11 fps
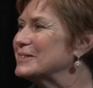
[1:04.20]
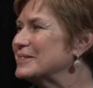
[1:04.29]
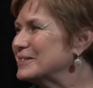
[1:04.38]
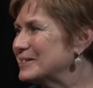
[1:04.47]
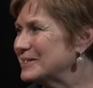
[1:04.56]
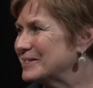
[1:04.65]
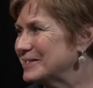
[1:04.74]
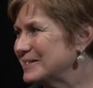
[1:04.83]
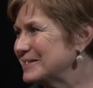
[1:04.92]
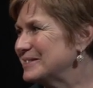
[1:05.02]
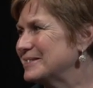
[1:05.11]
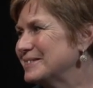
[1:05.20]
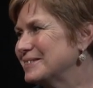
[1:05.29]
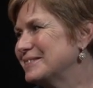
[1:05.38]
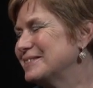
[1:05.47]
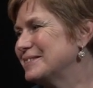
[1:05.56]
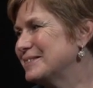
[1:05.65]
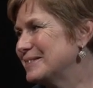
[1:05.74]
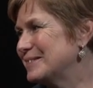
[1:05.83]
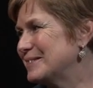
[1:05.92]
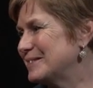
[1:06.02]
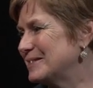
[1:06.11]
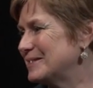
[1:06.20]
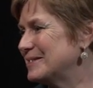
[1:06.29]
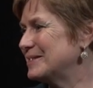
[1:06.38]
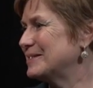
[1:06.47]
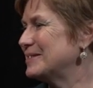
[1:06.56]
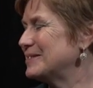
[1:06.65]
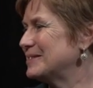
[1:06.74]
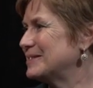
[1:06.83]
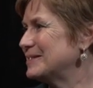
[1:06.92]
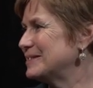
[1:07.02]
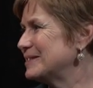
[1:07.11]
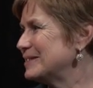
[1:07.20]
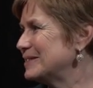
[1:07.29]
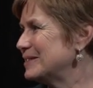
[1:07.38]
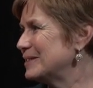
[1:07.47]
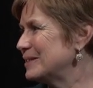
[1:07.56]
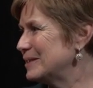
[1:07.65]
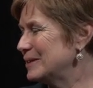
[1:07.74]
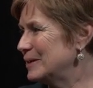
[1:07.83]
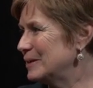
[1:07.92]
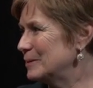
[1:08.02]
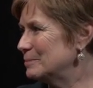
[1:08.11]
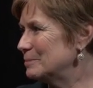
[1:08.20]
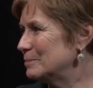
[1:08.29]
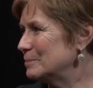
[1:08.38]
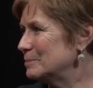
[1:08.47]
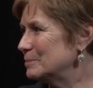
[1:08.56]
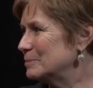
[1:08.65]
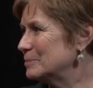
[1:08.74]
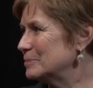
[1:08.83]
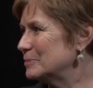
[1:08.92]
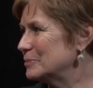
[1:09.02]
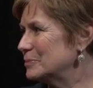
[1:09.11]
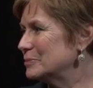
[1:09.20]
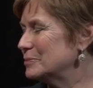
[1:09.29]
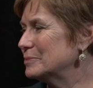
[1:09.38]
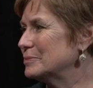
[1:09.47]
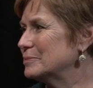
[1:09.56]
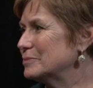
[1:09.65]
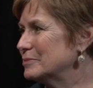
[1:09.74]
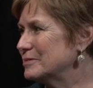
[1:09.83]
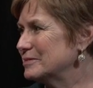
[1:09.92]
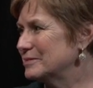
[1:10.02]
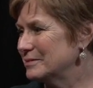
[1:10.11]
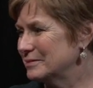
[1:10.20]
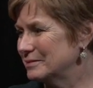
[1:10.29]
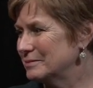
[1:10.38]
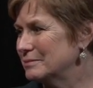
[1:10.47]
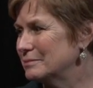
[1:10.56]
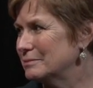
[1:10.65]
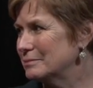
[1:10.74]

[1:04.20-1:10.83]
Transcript: (not speaking)